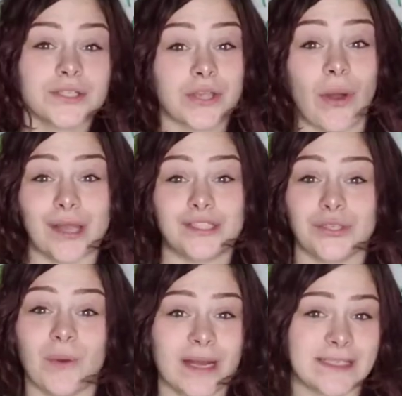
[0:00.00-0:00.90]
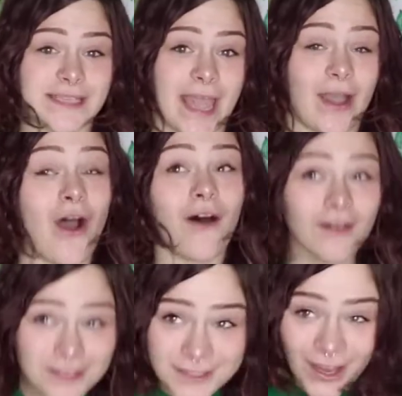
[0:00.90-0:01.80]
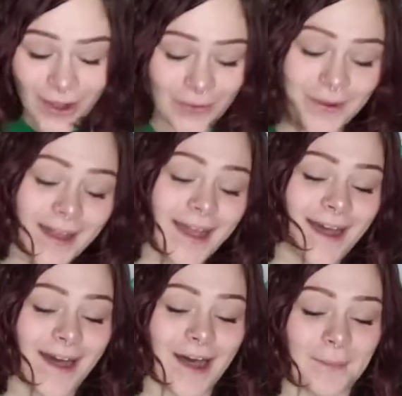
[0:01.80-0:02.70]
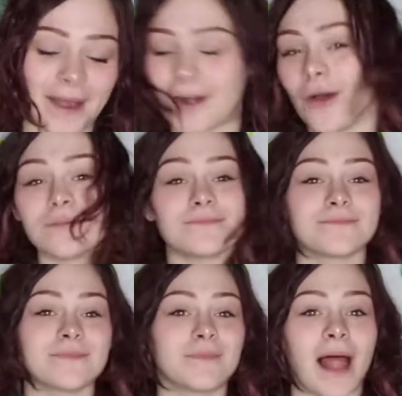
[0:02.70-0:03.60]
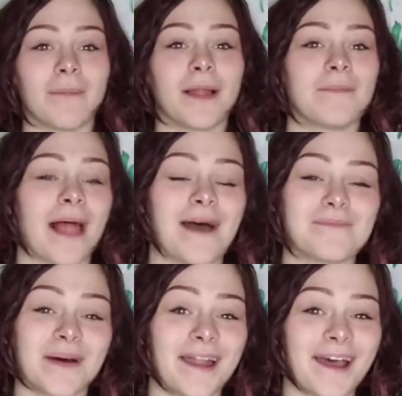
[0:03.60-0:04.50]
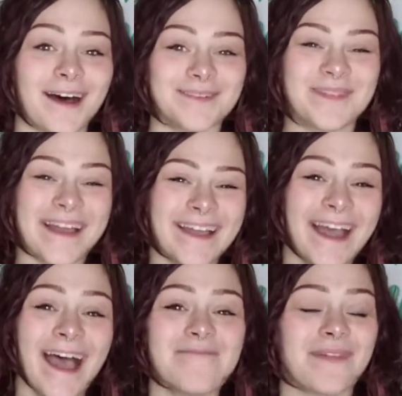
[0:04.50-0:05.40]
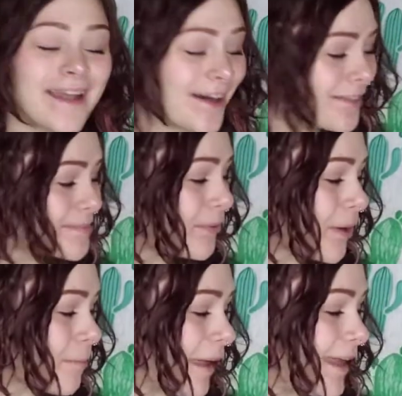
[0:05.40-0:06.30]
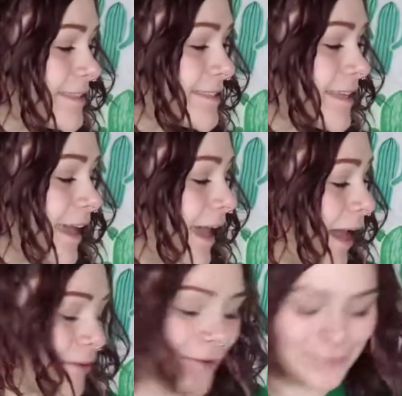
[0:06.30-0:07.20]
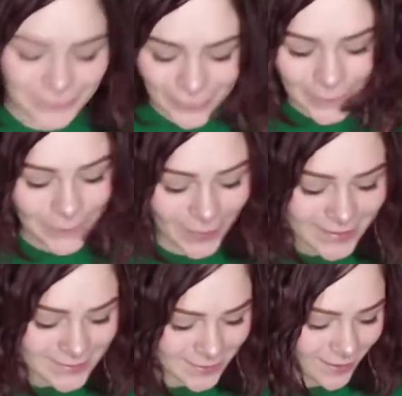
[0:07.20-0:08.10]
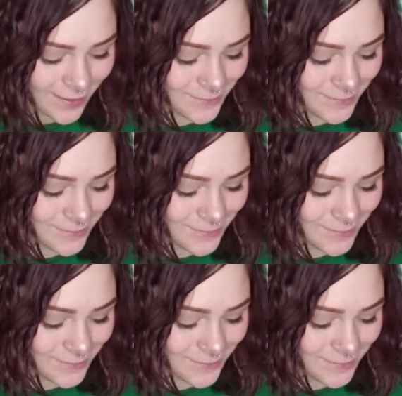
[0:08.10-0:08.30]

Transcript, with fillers: So I do want to say also, I know, blah, blah, blah, but my other pour paints, I don't know if you know what